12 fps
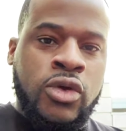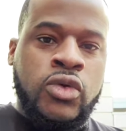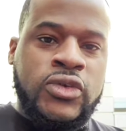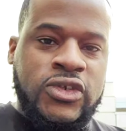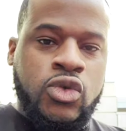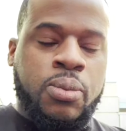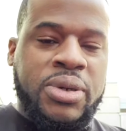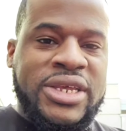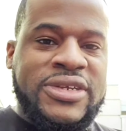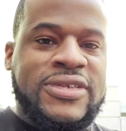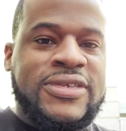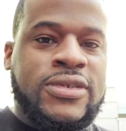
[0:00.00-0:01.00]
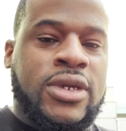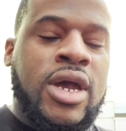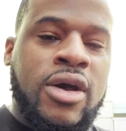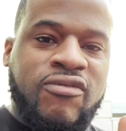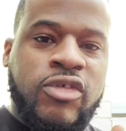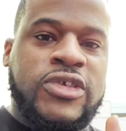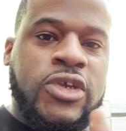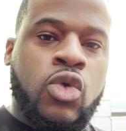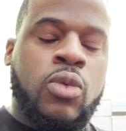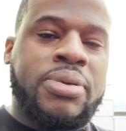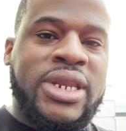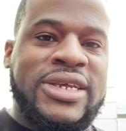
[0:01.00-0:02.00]
those two places? A comfort
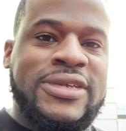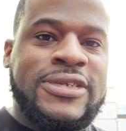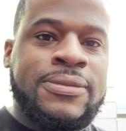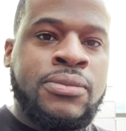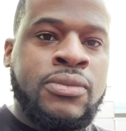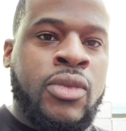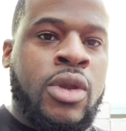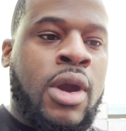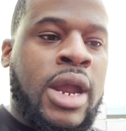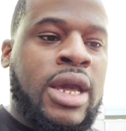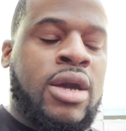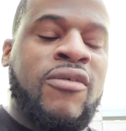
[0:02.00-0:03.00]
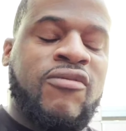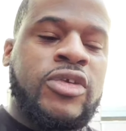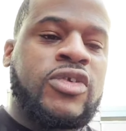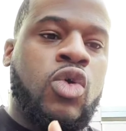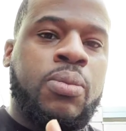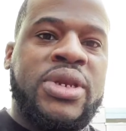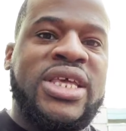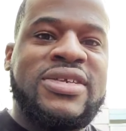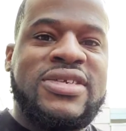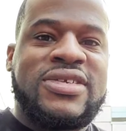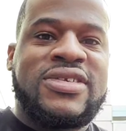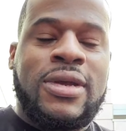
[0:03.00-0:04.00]
zone place, all right? Comfort zone
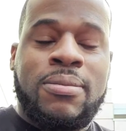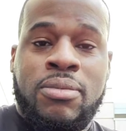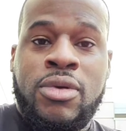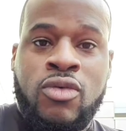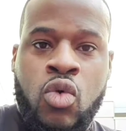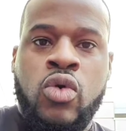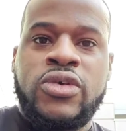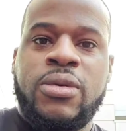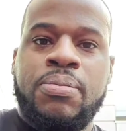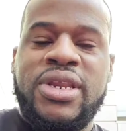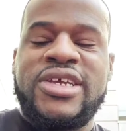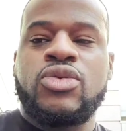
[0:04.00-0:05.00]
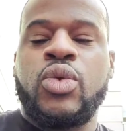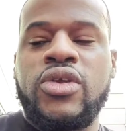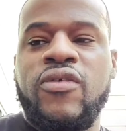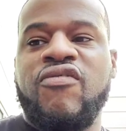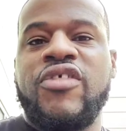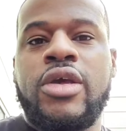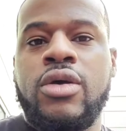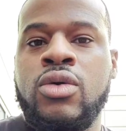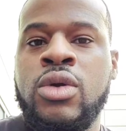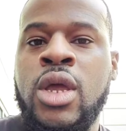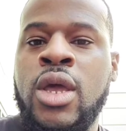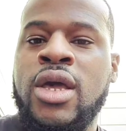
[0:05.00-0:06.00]
place is of course, a place where you feel
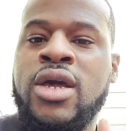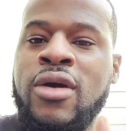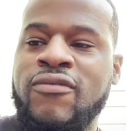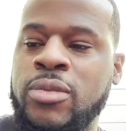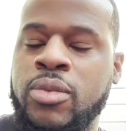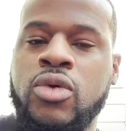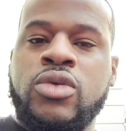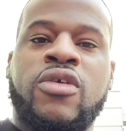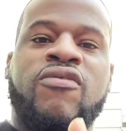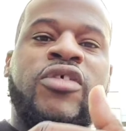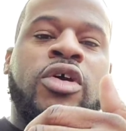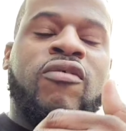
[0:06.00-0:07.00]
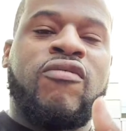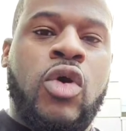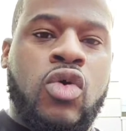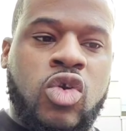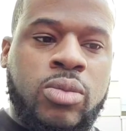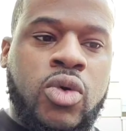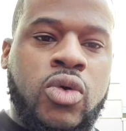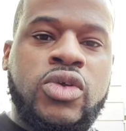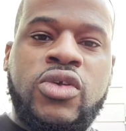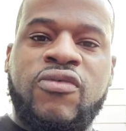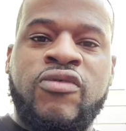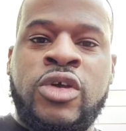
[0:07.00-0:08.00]
comfortable, you feel vulnerable,
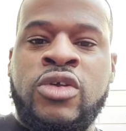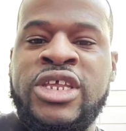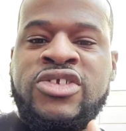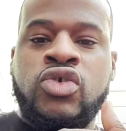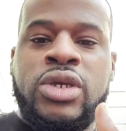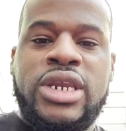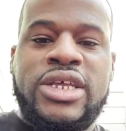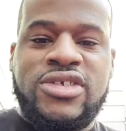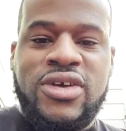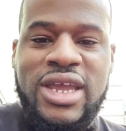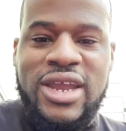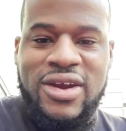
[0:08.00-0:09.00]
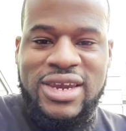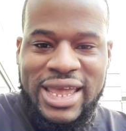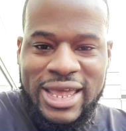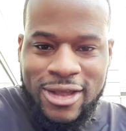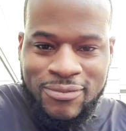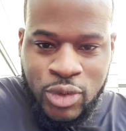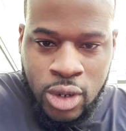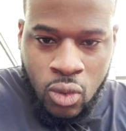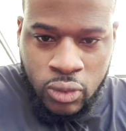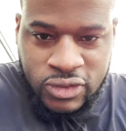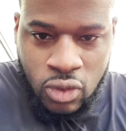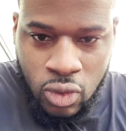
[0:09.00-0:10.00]
you feel that you can let your hair down.
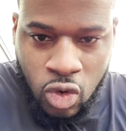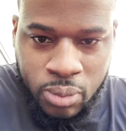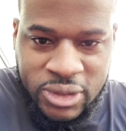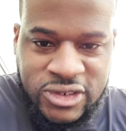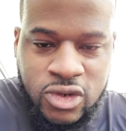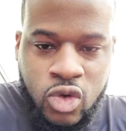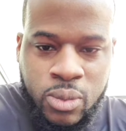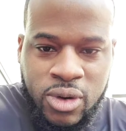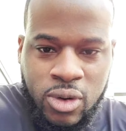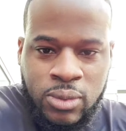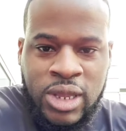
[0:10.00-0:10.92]
What's going on, Miss Hubert?